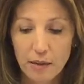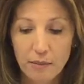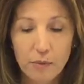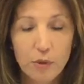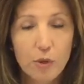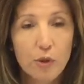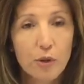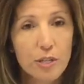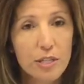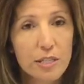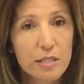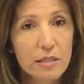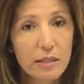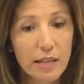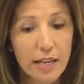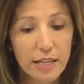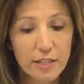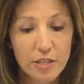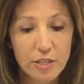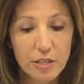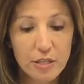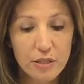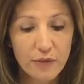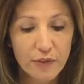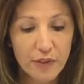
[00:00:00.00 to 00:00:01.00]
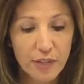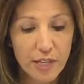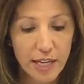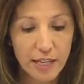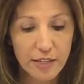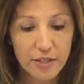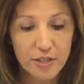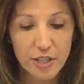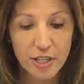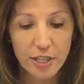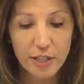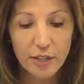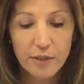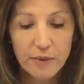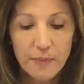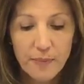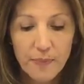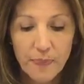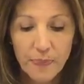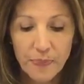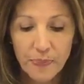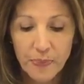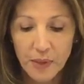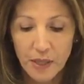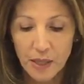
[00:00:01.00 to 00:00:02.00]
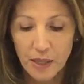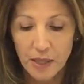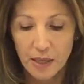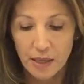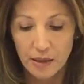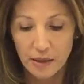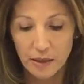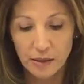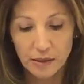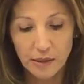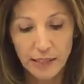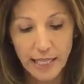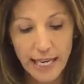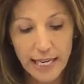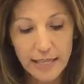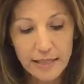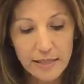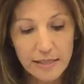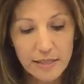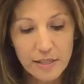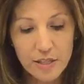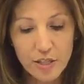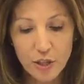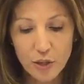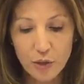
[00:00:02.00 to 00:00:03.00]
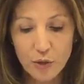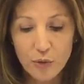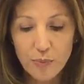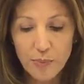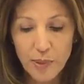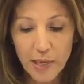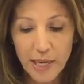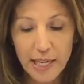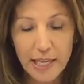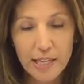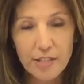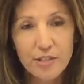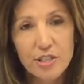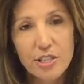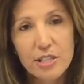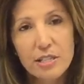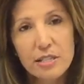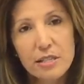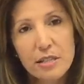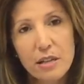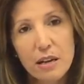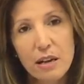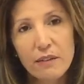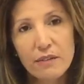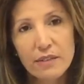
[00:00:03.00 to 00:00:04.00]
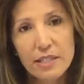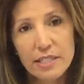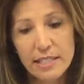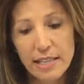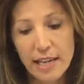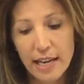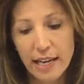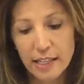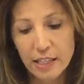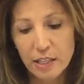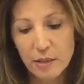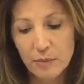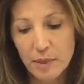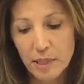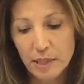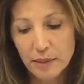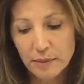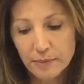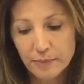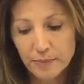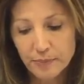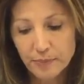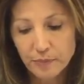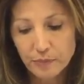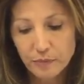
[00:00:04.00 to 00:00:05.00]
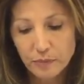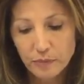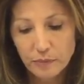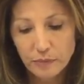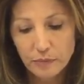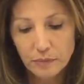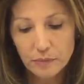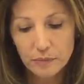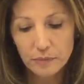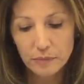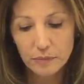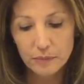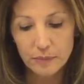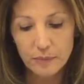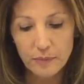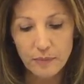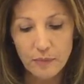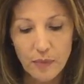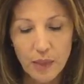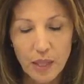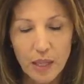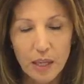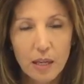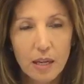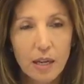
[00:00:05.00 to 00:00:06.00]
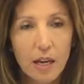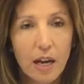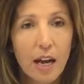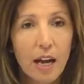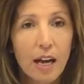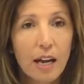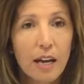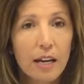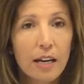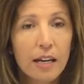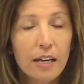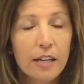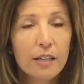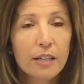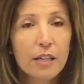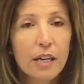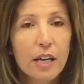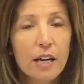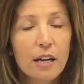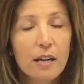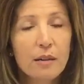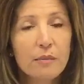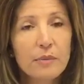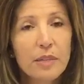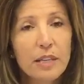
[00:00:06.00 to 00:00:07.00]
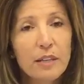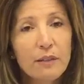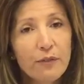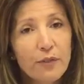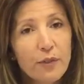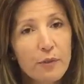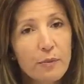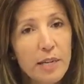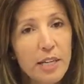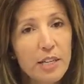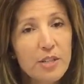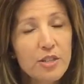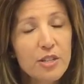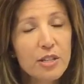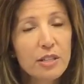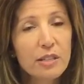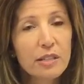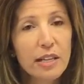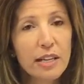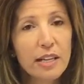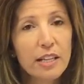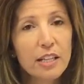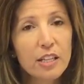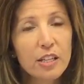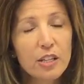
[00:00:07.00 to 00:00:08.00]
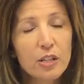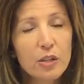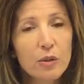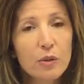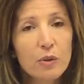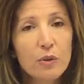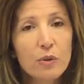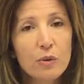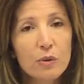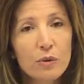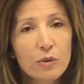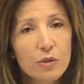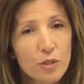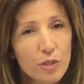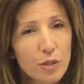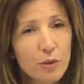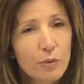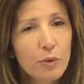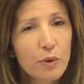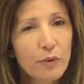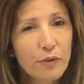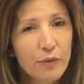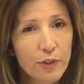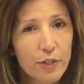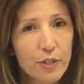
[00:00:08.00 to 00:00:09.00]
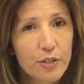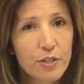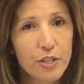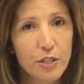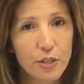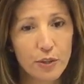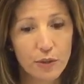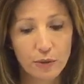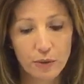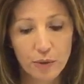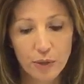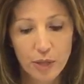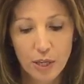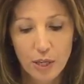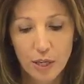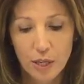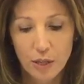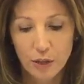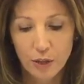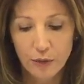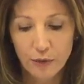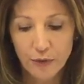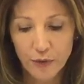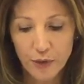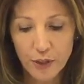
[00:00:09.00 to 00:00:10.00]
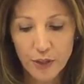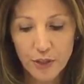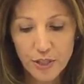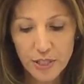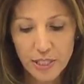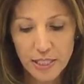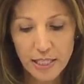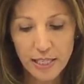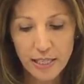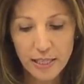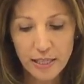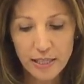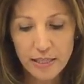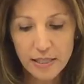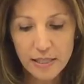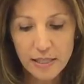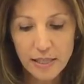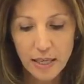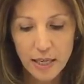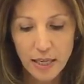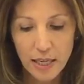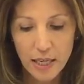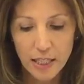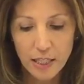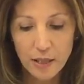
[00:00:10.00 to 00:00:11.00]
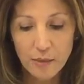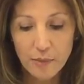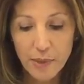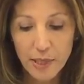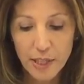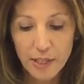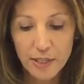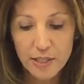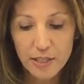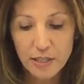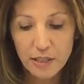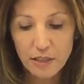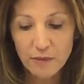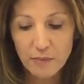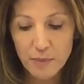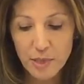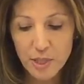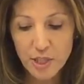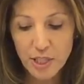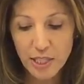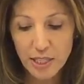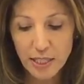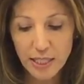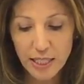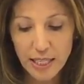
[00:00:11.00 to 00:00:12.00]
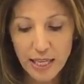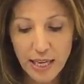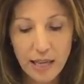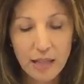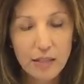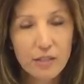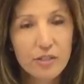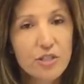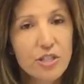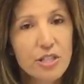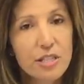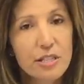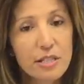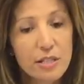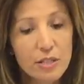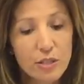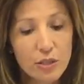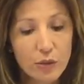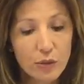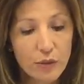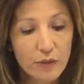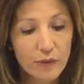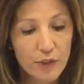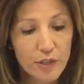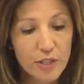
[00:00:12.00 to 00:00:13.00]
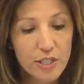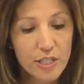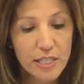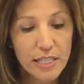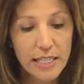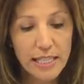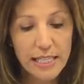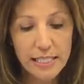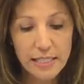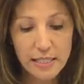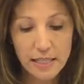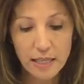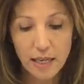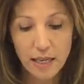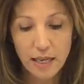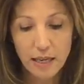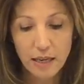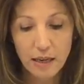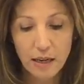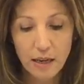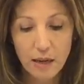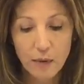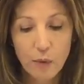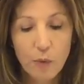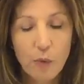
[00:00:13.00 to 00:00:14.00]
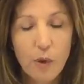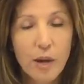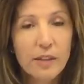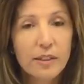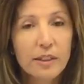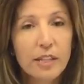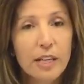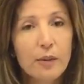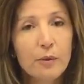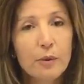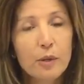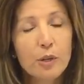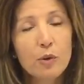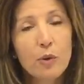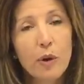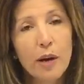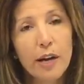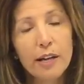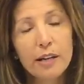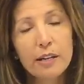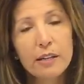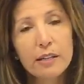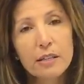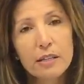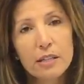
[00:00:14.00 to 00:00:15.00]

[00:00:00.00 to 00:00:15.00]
course selections for next year. The last 2 pages of the document are information that you should refer to. The first is comparison of Michigan colleges and universities, what they require,